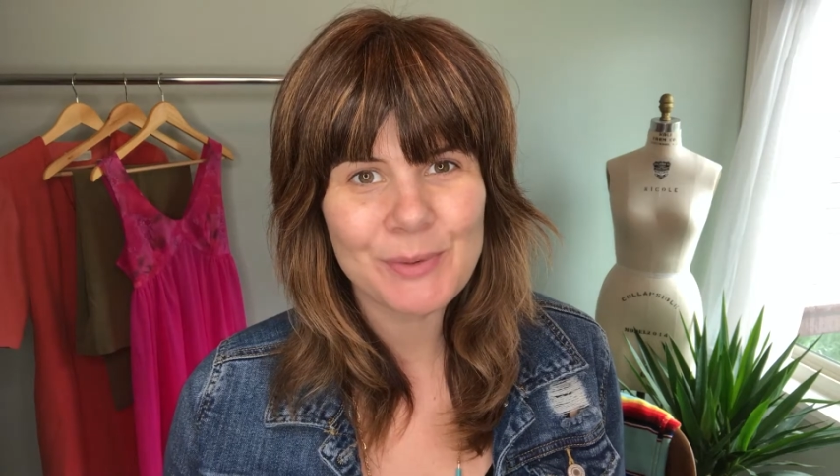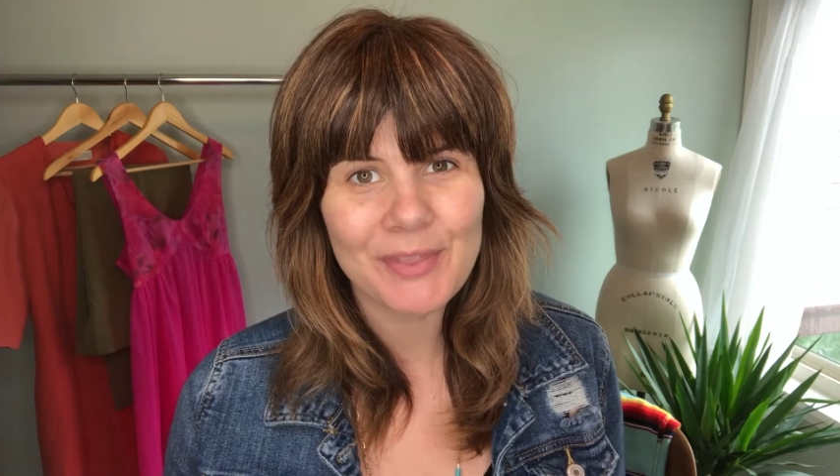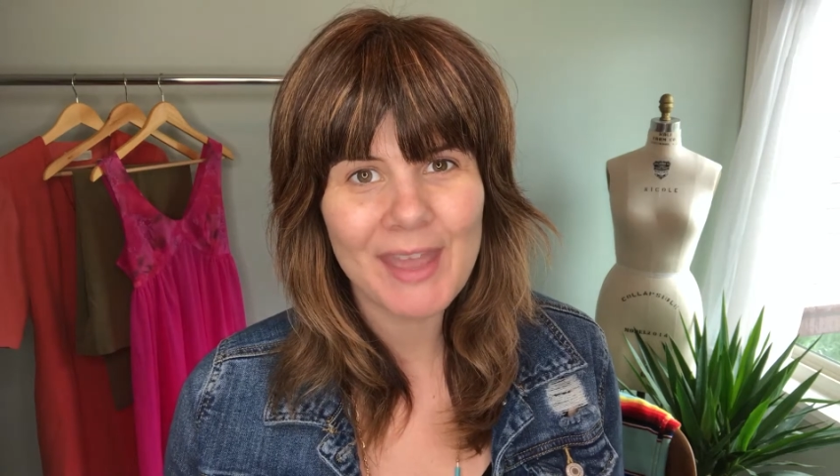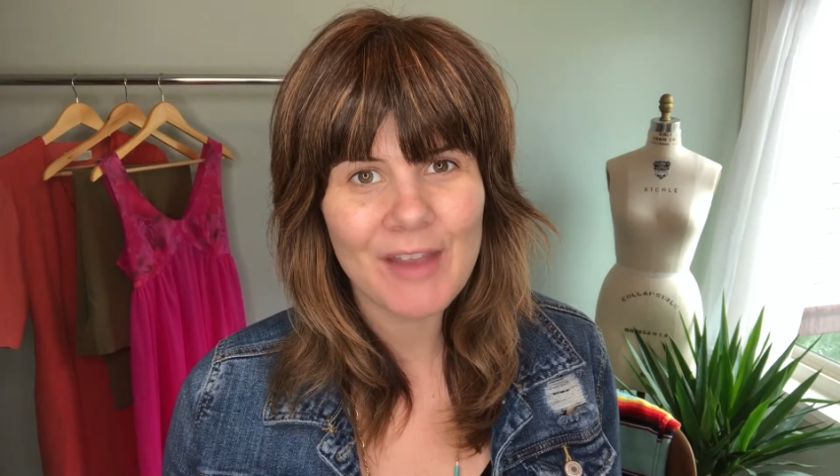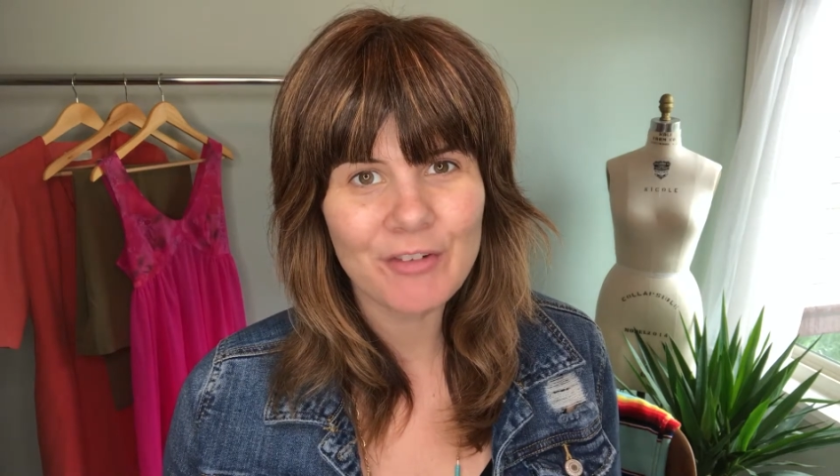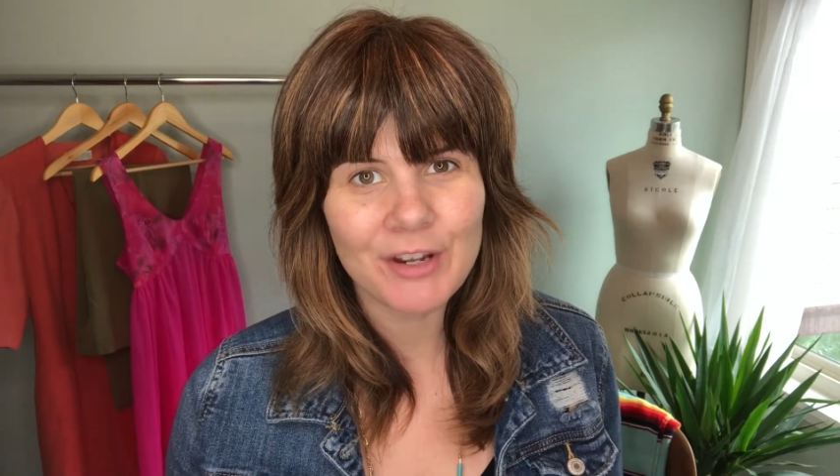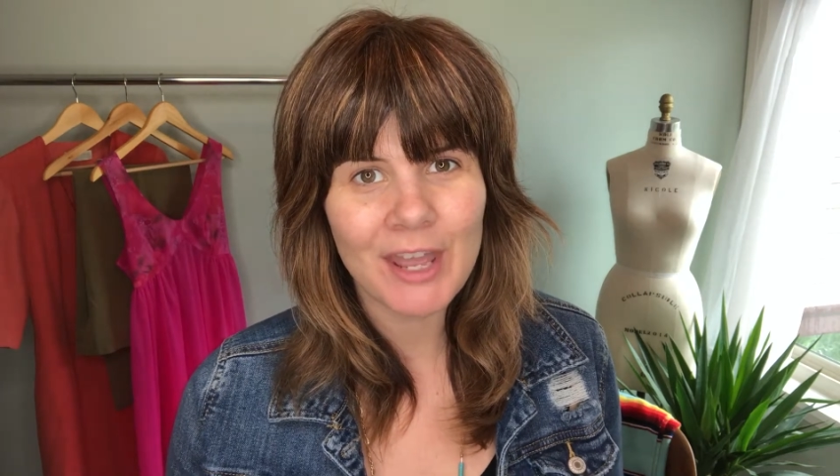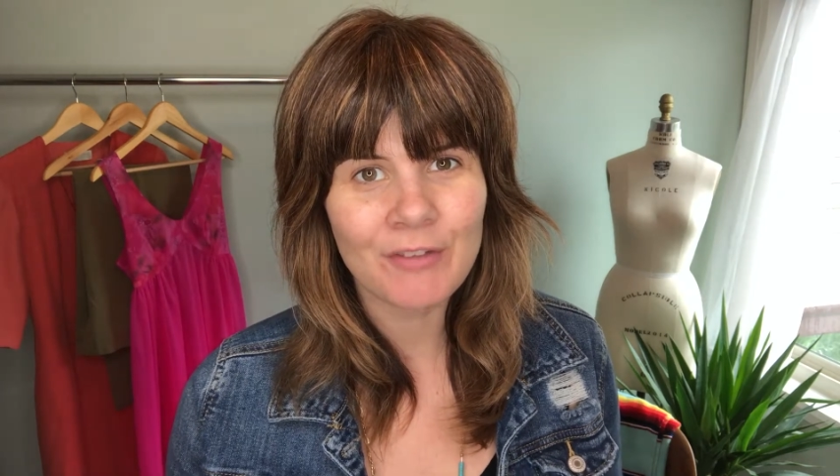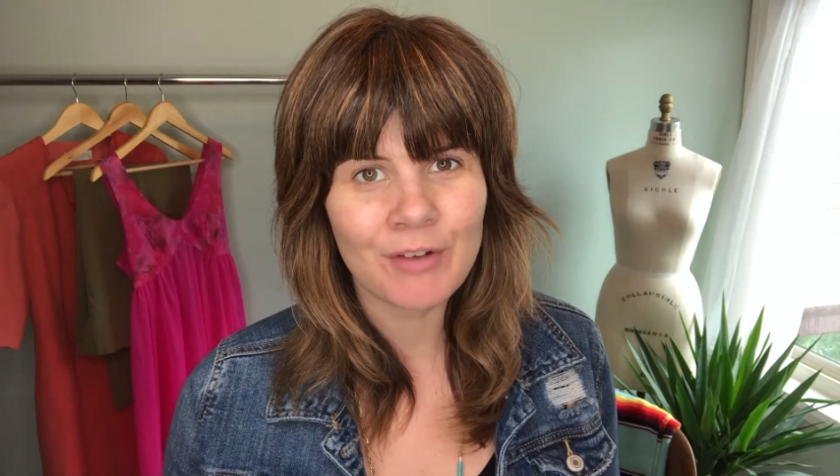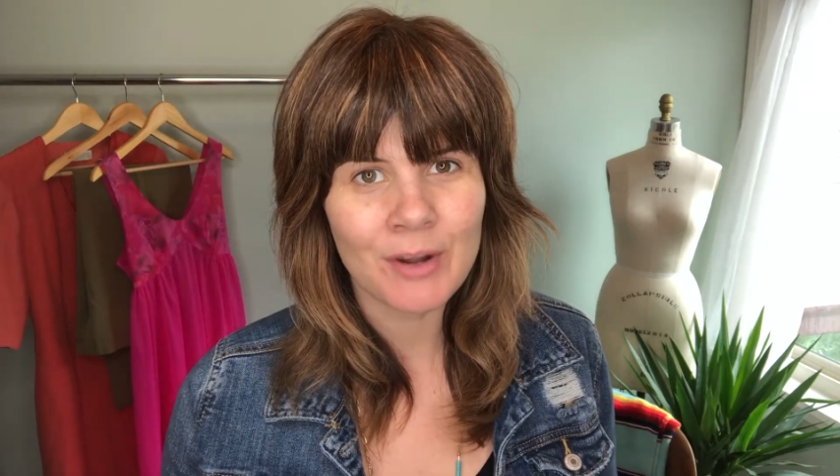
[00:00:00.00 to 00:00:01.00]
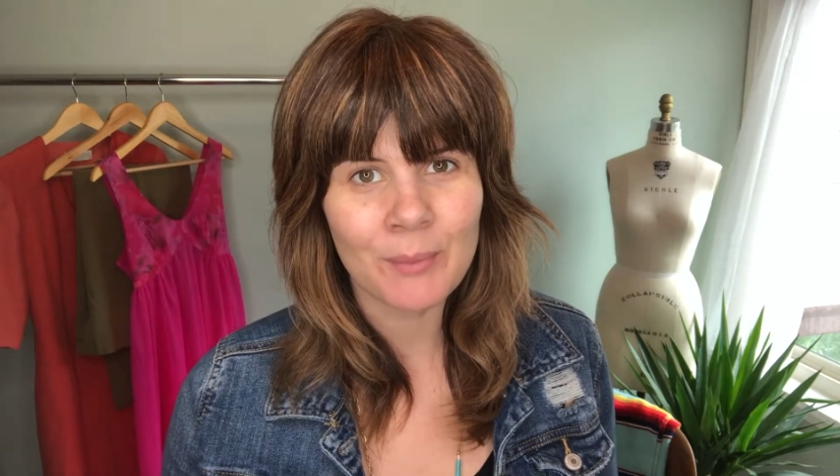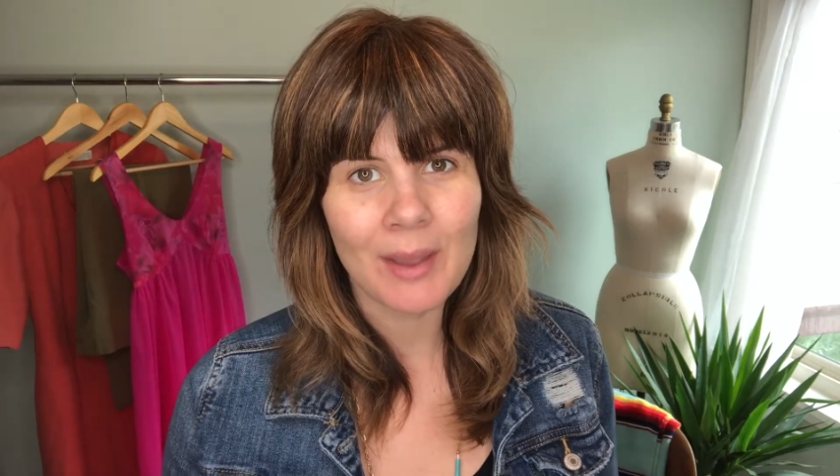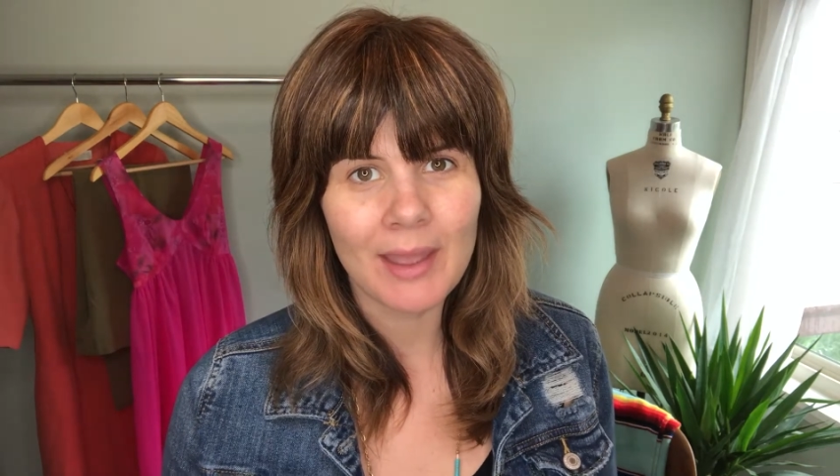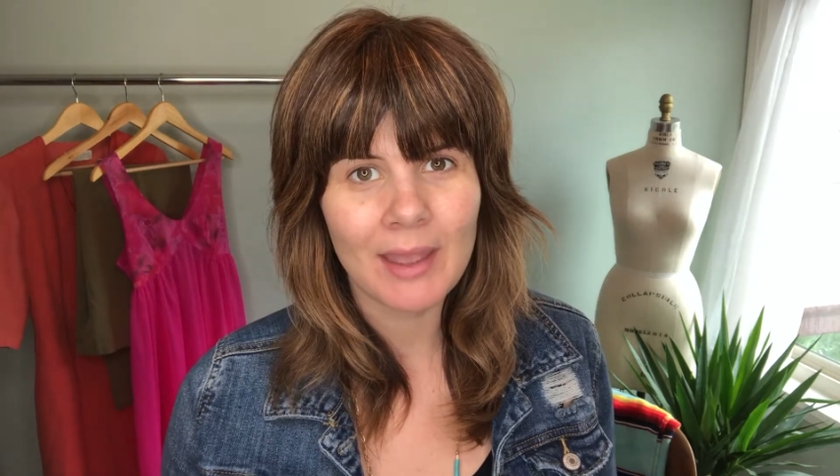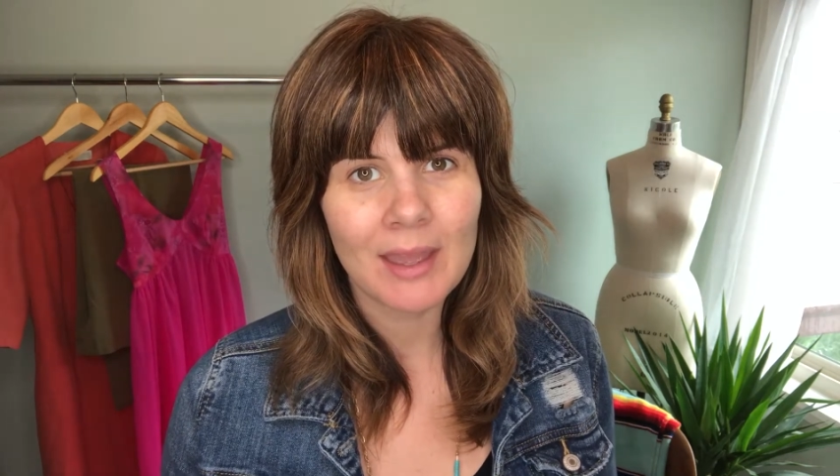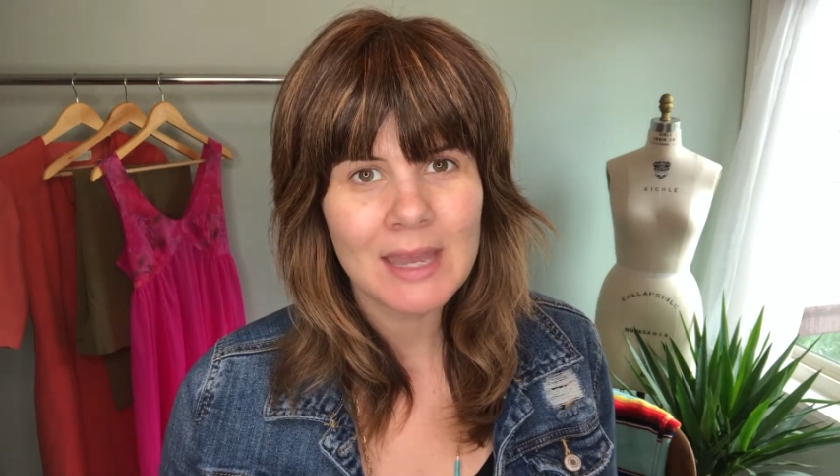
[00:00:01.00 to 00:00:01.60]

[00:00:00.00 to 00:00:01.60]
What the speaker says: with the Everyday Runway.